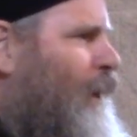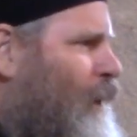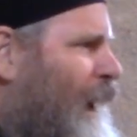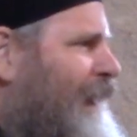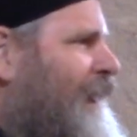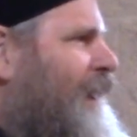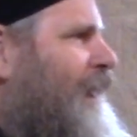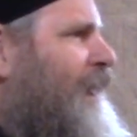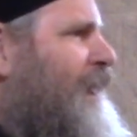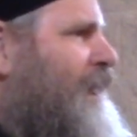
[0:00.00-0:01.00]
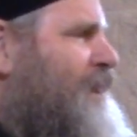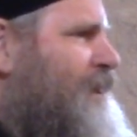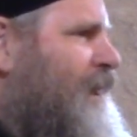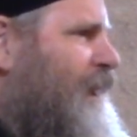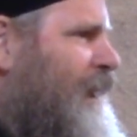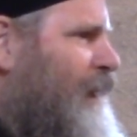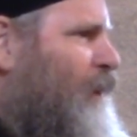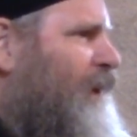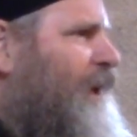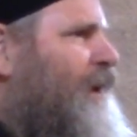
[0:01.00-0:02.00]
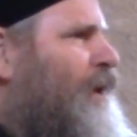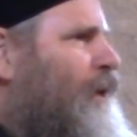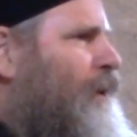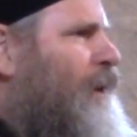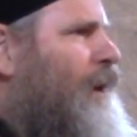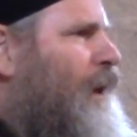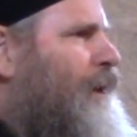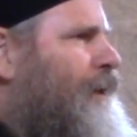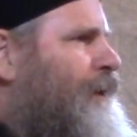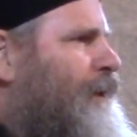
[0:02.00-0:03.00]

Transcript: what is within your heart,